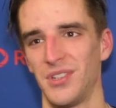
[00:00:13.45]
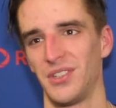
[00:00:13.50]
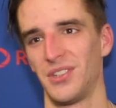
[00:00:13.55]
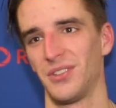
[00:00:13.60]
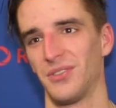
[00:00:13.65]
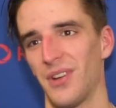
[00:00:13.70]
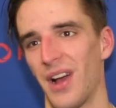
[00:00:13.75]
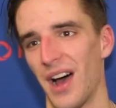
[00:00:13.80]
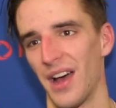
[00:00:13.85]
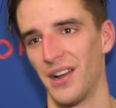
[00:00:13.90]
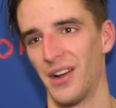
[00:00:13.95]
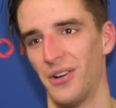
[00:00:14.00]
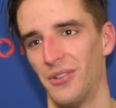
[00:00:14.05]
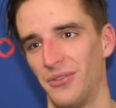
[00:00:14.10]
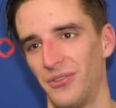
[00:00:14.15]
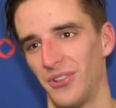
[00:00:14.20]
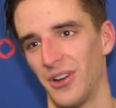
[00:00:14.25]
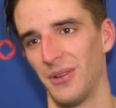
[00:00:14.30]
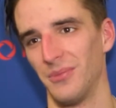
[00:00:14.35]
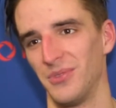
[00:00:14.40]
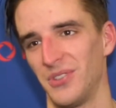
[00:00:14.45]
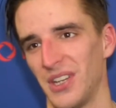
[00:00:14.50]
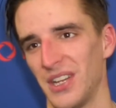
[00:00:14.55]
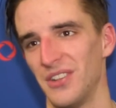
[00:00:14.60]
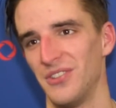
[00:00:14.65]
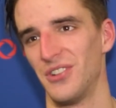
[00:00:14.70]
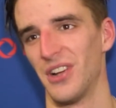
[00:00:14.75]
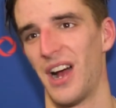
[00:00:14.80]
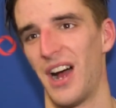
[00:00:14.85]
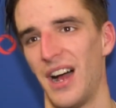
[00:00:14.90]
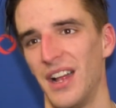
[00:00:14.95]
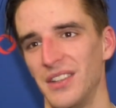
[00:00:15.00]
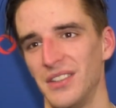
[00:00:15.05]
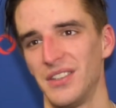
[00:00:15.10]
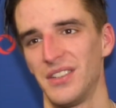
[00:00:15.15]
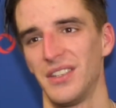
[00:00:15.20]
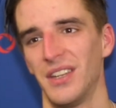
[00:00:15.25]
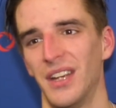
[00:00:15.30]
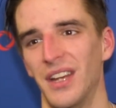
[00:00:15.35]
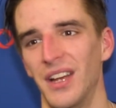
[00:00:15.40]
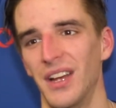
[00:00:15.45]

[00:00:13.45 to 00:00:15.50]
to Toronto from St. John's.